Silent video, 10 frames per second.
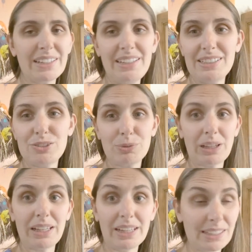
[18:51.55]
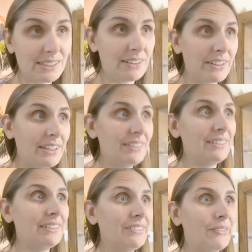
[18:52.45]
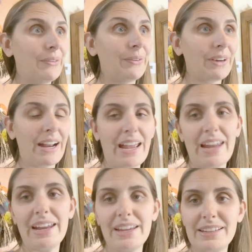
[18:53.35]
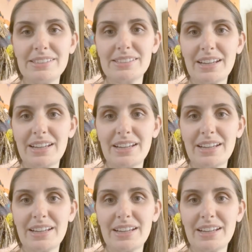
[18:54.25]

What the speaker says: kids really like cereal or eggs.